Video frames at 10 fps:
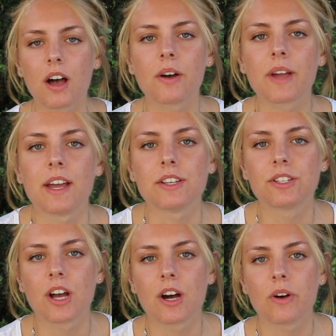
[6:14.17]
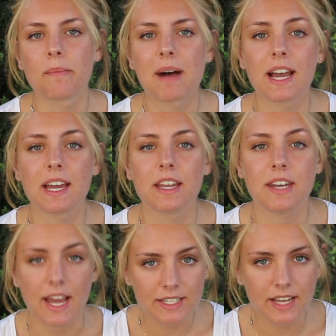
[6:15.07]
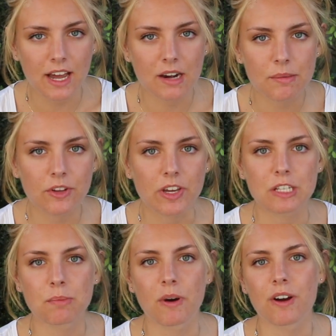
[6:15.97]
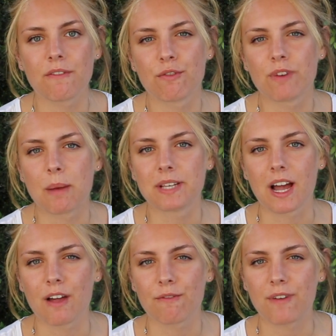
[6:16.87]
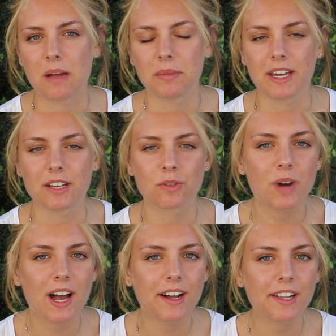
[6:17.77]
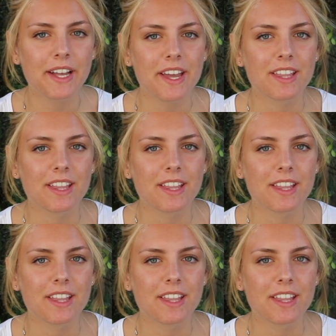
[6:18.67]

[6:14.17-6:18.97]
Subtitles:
Okay, so my next animal is part of the reptile family as well.